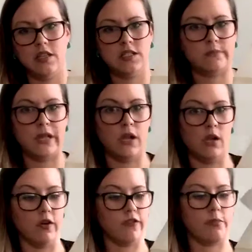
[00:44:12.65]
spill
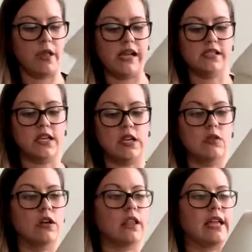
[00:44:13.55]
all over the place and you
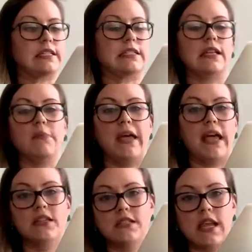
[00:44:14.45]
look like a silly
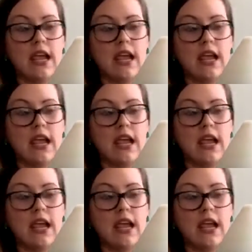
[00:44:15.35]
pants